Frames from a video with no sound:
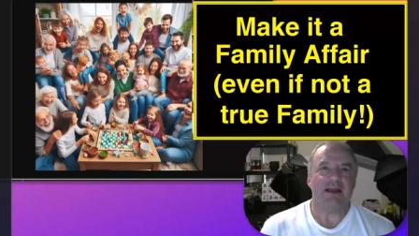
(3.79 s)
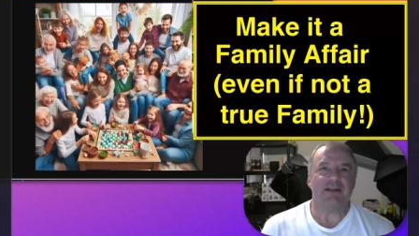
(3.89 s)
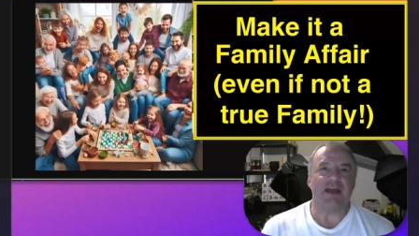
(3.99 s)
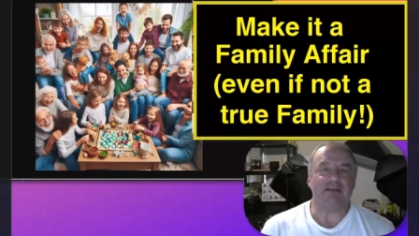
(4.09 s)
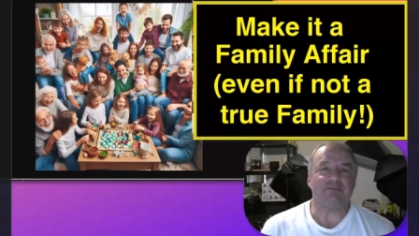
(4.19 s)

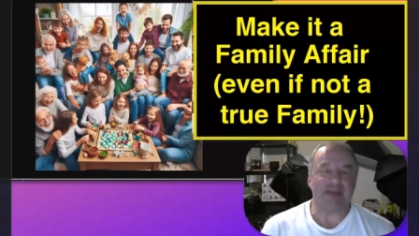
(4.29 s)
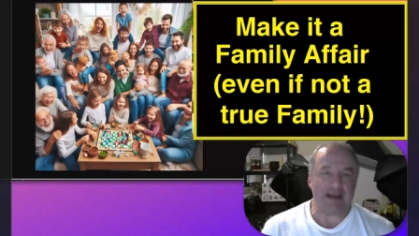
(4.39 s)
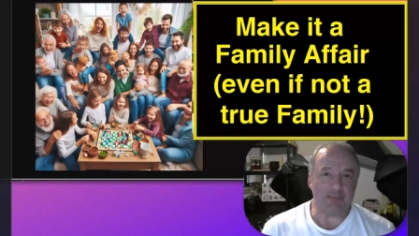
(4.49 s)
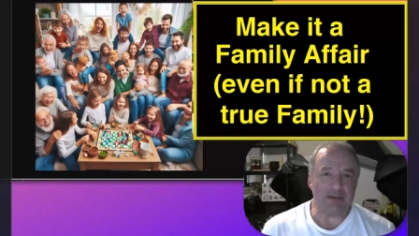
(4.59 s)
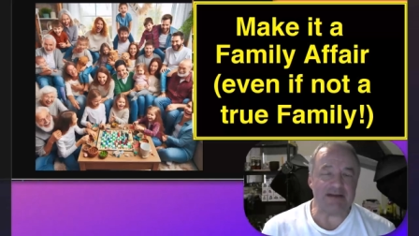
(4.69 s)
that
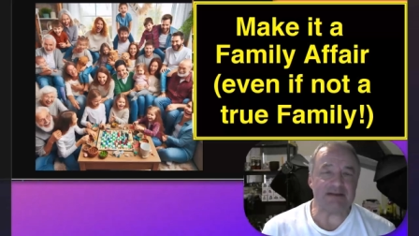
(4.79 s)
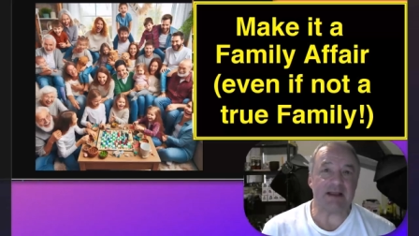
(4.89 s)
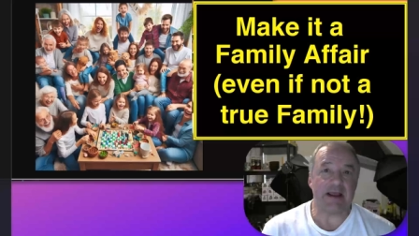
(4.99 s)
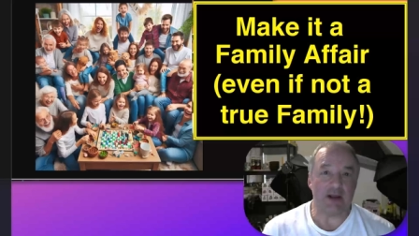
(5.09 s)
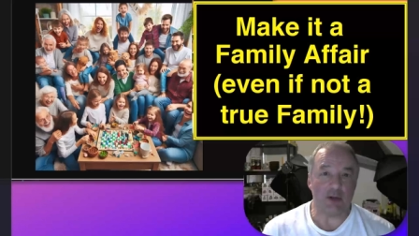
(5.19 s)
families
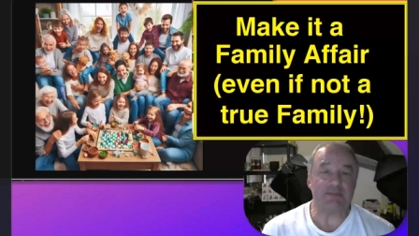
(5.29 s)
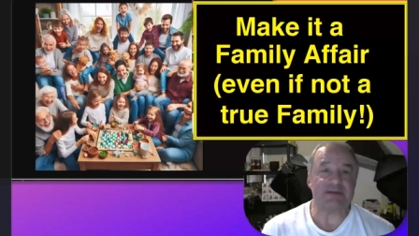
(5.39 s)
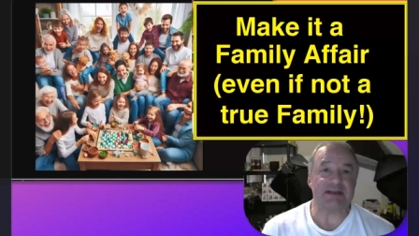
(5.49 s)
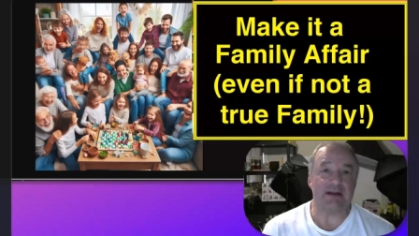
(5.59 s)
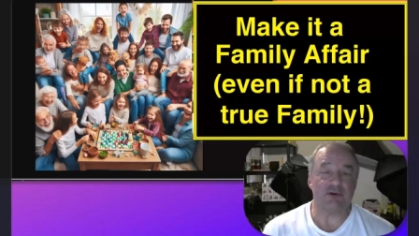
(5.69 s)
help
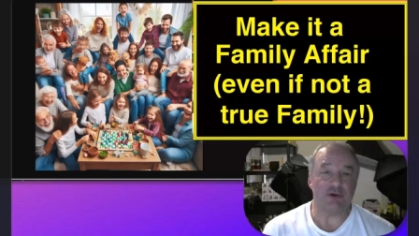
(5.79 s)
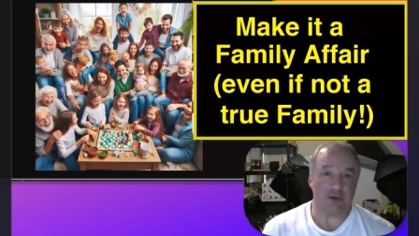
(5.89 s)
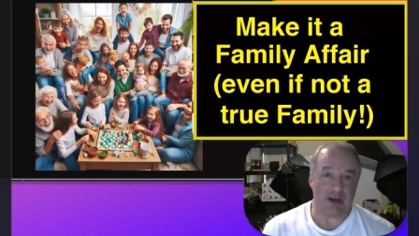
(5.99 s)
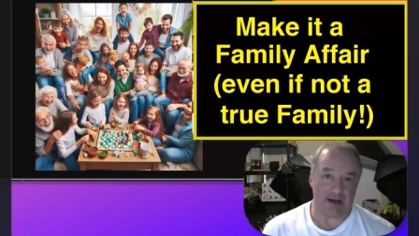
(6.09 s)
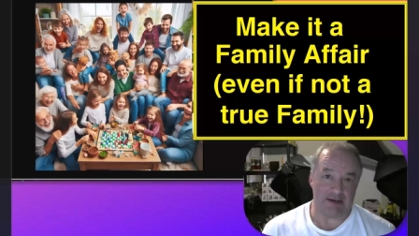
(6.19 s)
sell
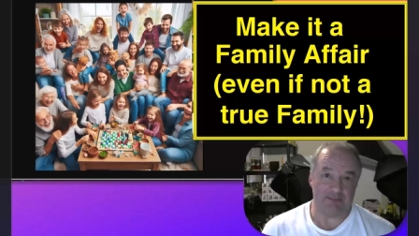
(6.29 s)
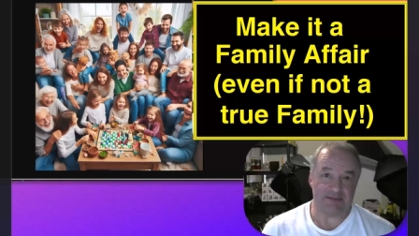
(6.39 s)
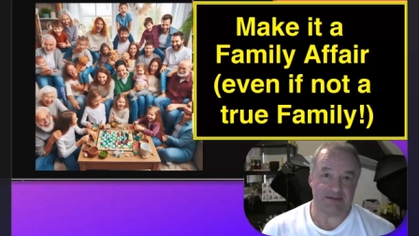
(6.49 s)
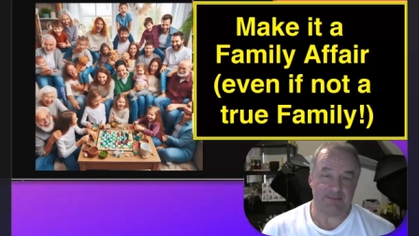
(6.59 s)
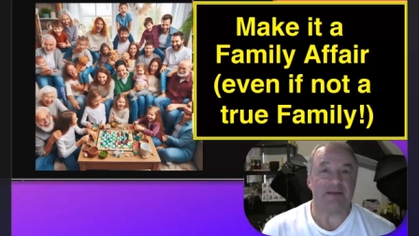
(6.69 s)
your
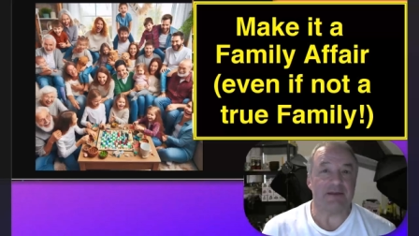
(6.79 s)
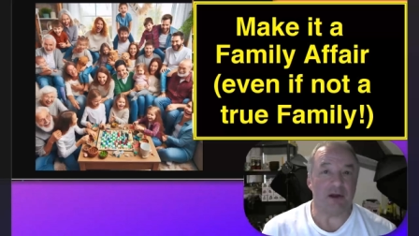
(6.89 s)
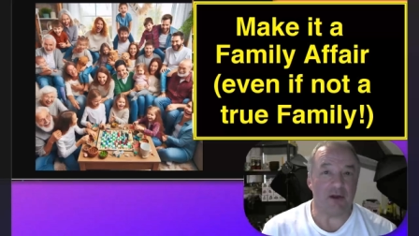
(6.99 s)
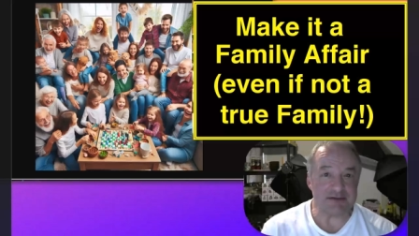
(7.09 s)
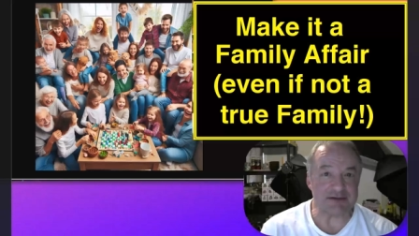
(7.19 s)
items, and they
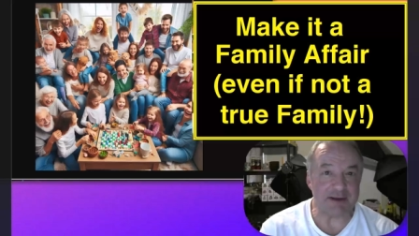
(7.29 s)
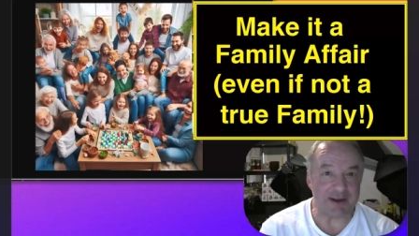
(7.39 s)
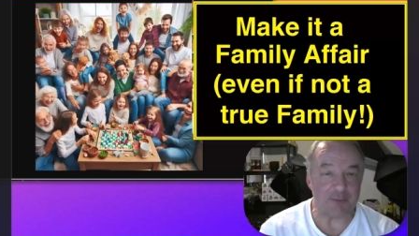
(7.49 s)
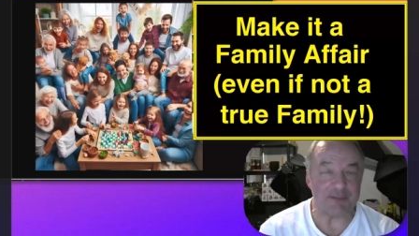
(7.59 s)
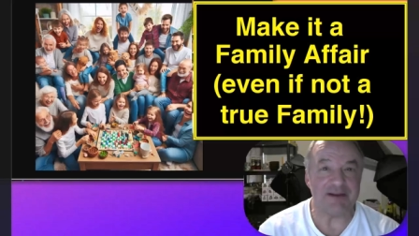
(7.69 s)
also
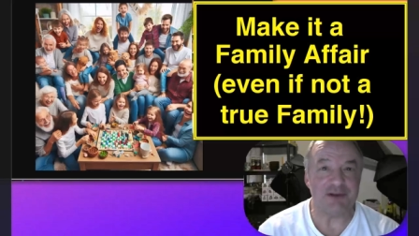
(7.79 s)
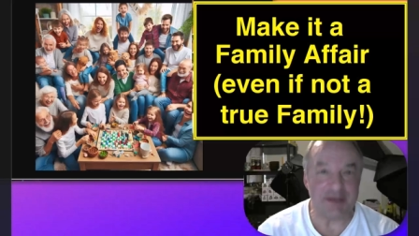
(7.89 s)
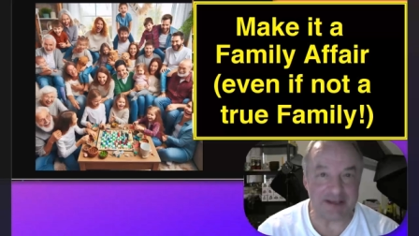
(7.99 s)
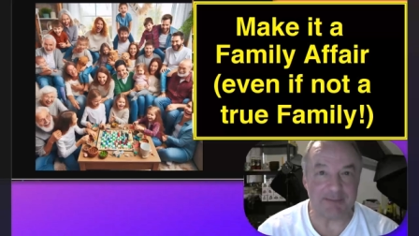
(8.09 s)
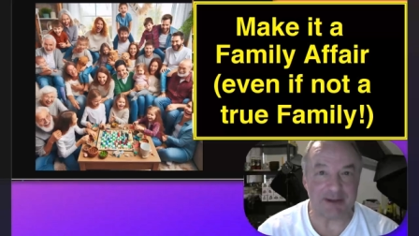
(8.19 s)
help you
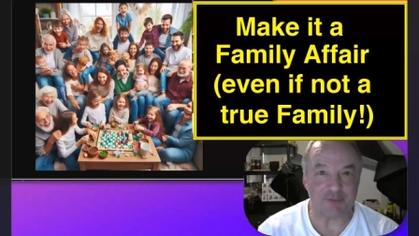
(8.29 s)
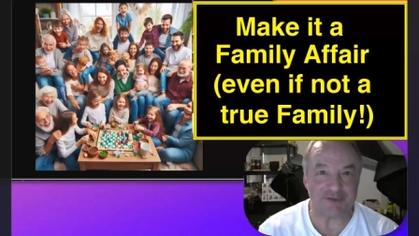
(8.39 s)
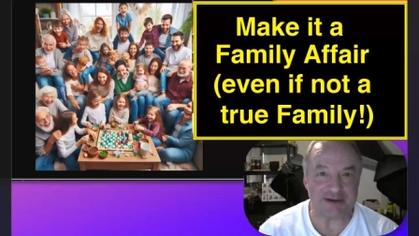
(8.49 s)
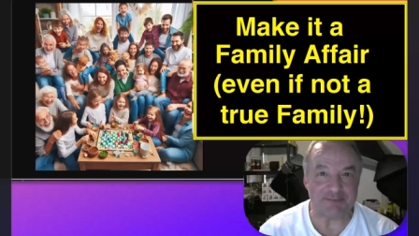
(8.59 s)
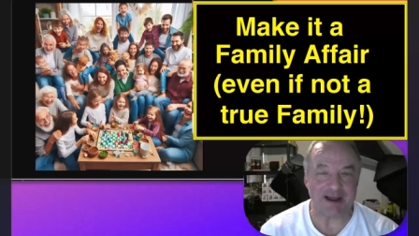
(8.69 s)
get better
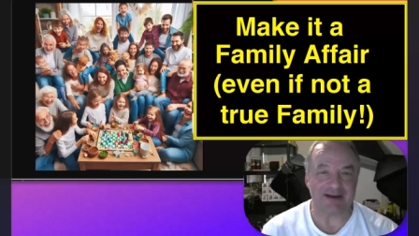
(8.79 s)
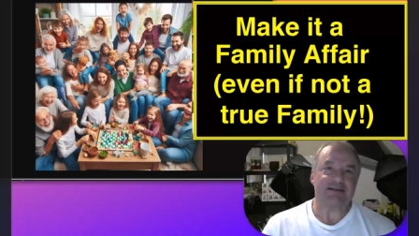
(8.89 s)
feedback.